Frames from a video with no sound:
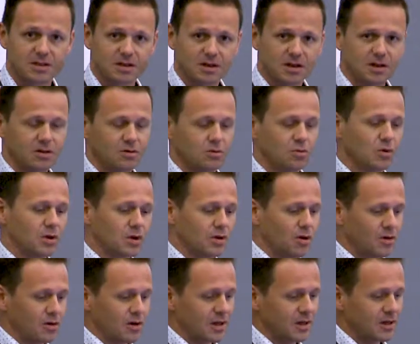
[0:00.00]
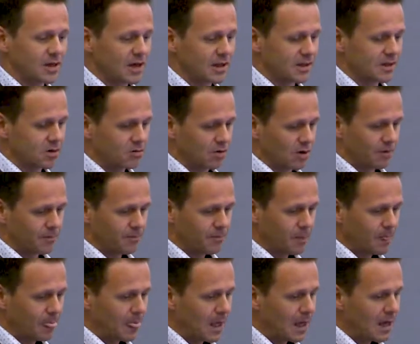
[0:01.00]
that you will not need, and so on.
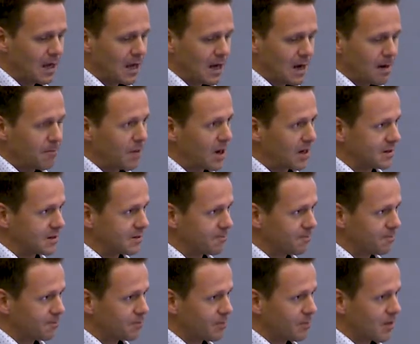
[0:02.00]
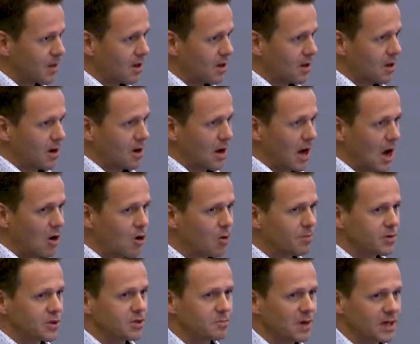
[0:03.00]
But our
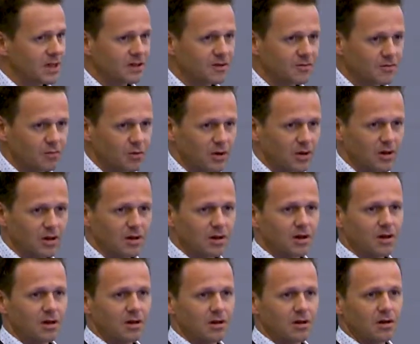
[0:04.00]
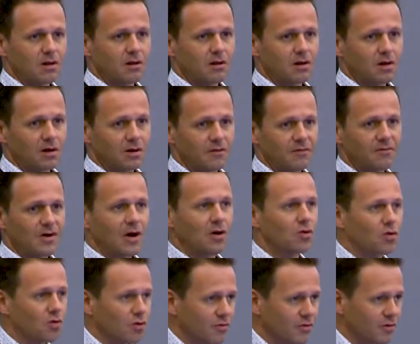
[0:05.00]
perspective within the
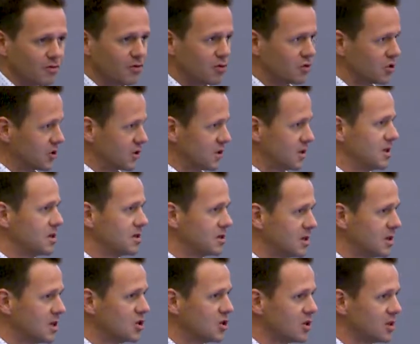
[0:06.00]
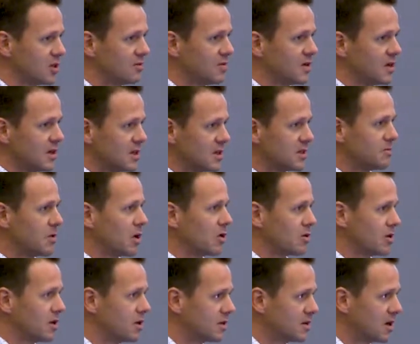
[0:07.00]
Fraunhofer Future Cities initiative is about
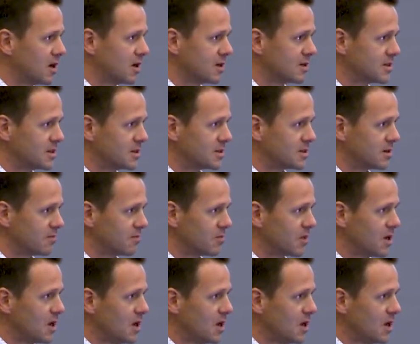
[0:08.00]
the entire system.